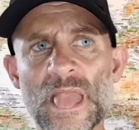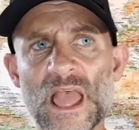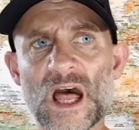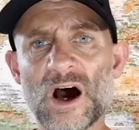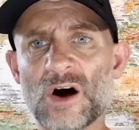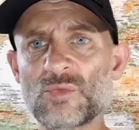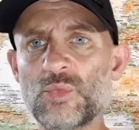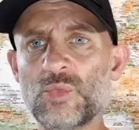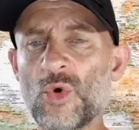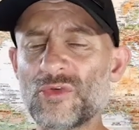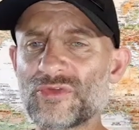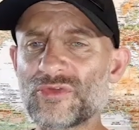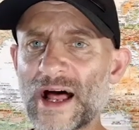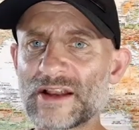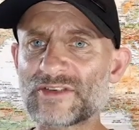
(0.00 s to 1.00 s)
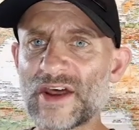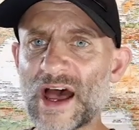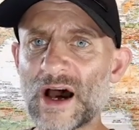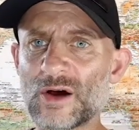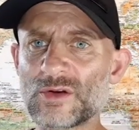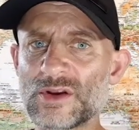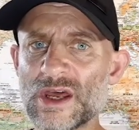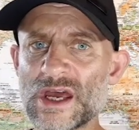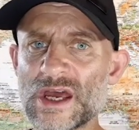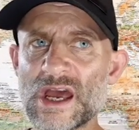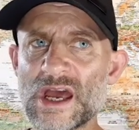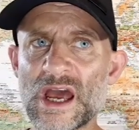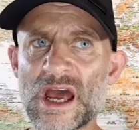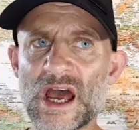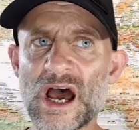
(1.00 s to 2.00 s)
I'd wolf that down.
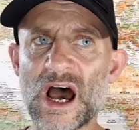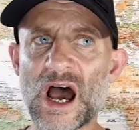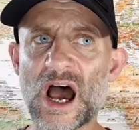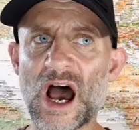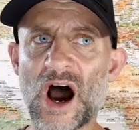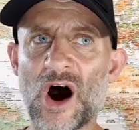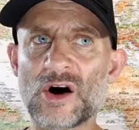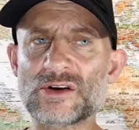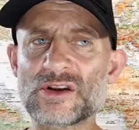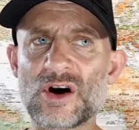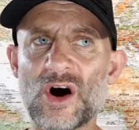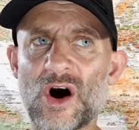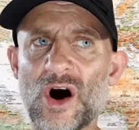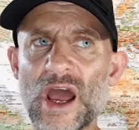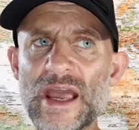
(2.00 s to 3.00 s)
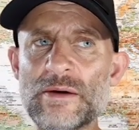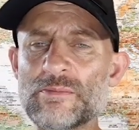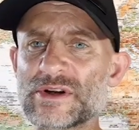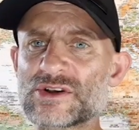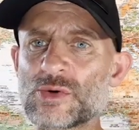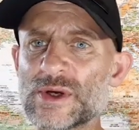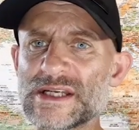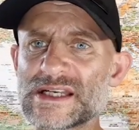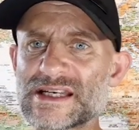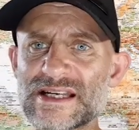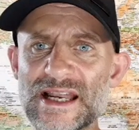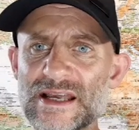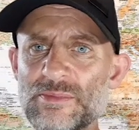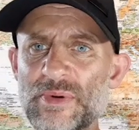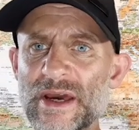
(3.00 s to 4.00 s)
I'd, in between
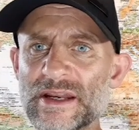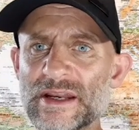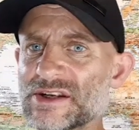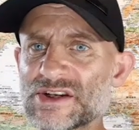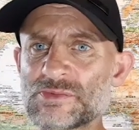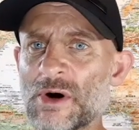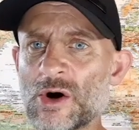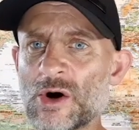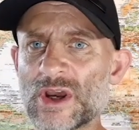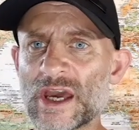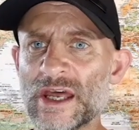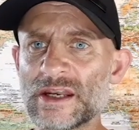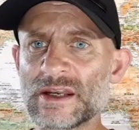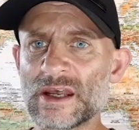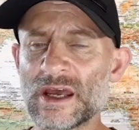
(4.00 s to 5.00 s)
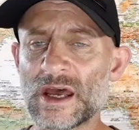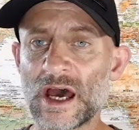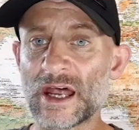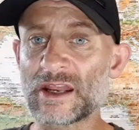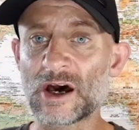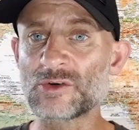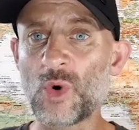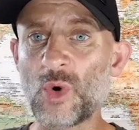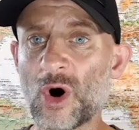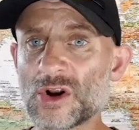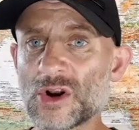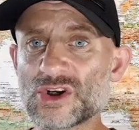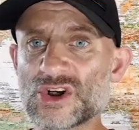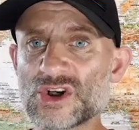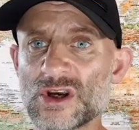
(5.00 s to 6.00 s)
sleeping and smoking, and I'd
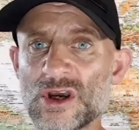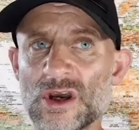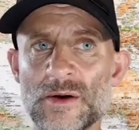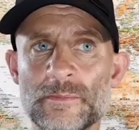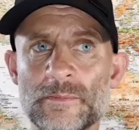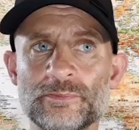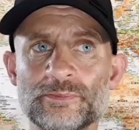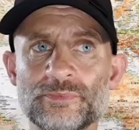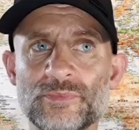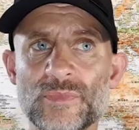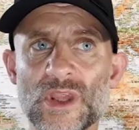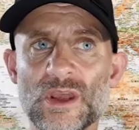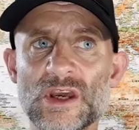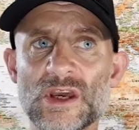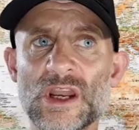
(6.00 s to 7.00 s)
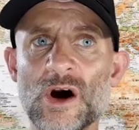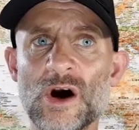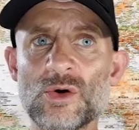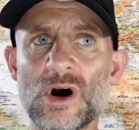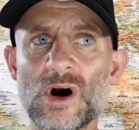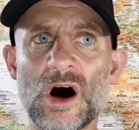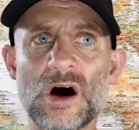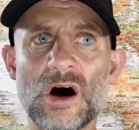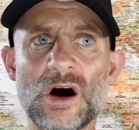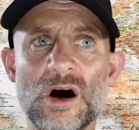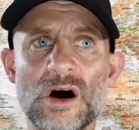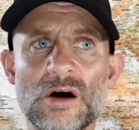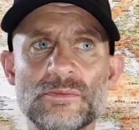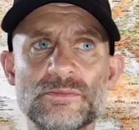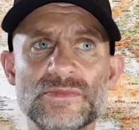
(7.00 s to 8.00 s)
watch, you
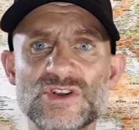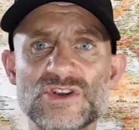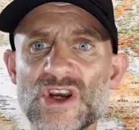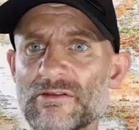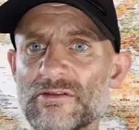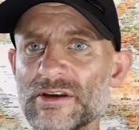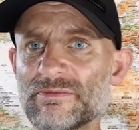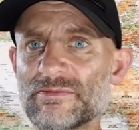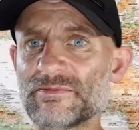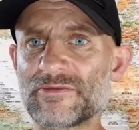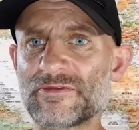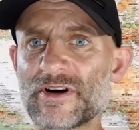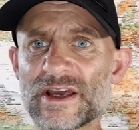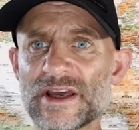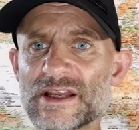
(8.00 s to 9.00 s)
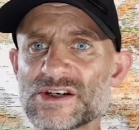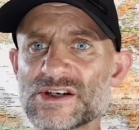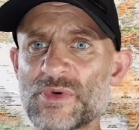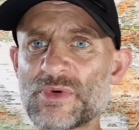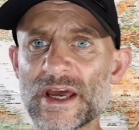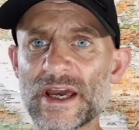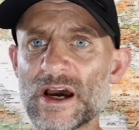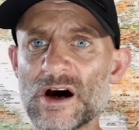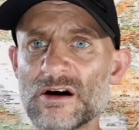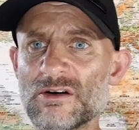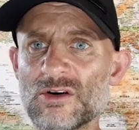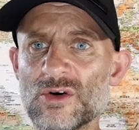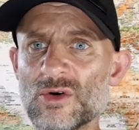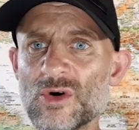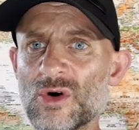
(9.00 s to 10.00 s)
know, Jerry friggin' Springer
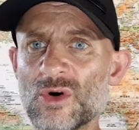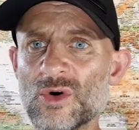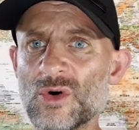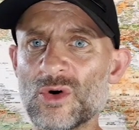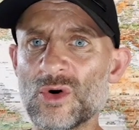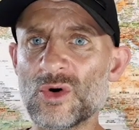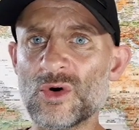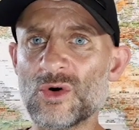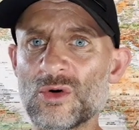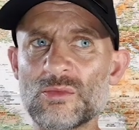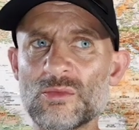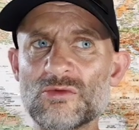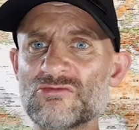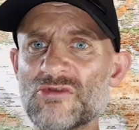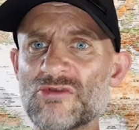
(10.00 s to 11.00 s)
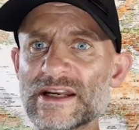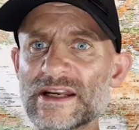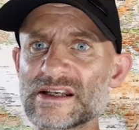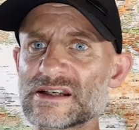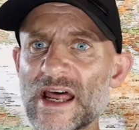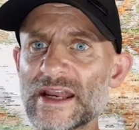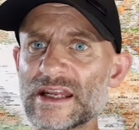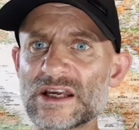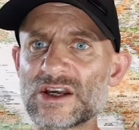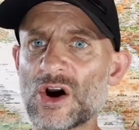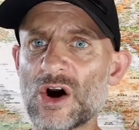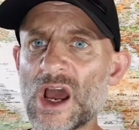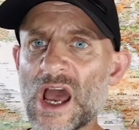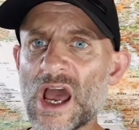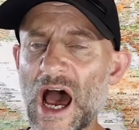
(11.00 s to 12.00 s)
or Ready Steady
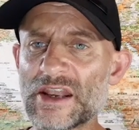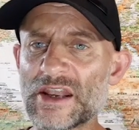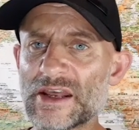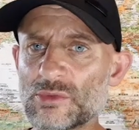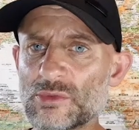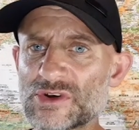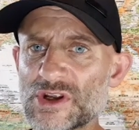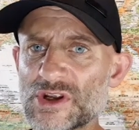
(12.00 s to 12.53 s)
Cook, and it was